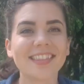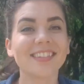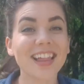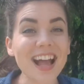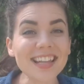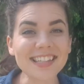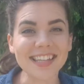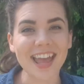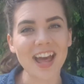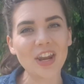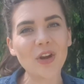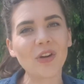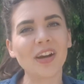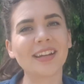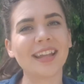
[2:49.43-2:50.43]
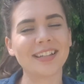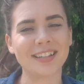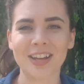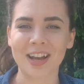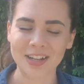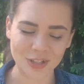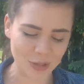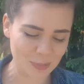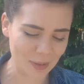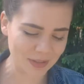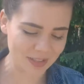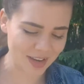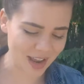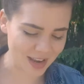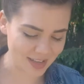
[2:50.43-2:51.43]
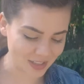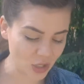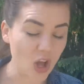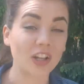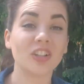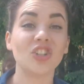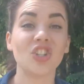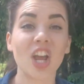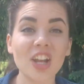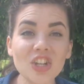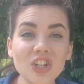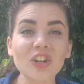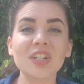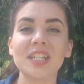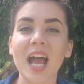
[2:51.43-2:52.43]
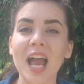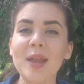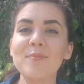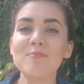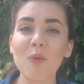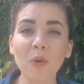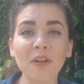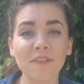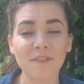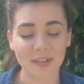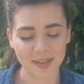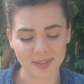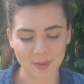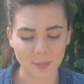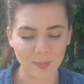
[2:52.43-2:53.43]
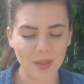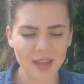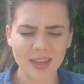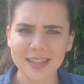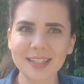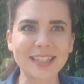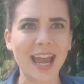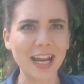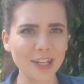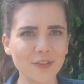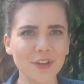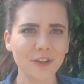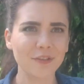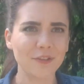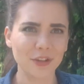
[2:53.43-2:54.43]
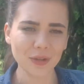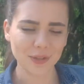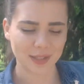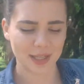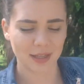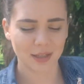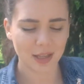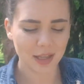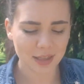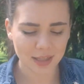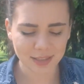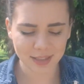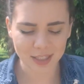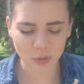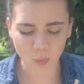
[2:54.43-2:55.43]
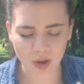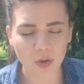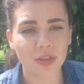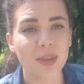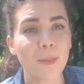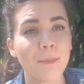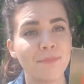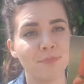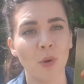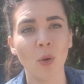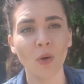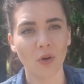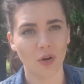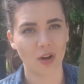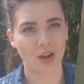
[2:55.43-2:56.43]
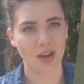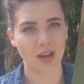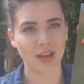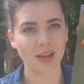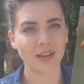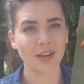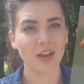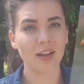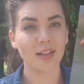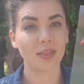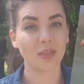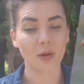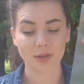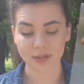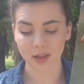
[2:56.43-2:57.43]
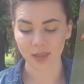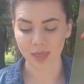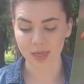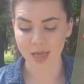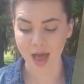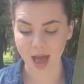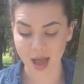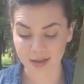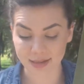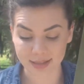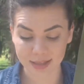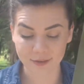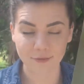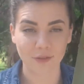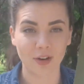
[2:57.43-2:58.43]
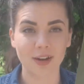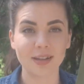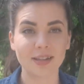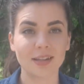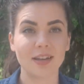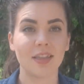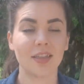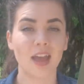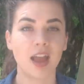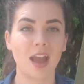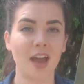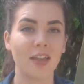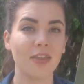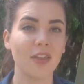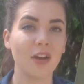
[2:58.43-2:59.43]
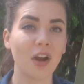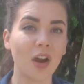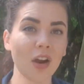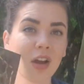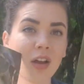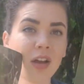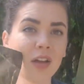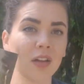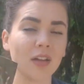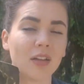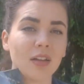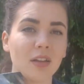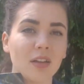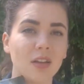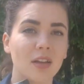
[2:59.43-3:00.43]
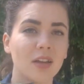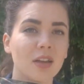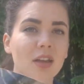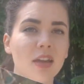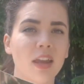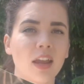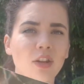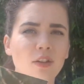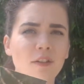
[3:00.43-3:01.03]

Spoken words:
last category I'd like to talk to you about today is called gender dimorphism. It's kind of confusing. This is when the boy looks a lot different than the girl. Can you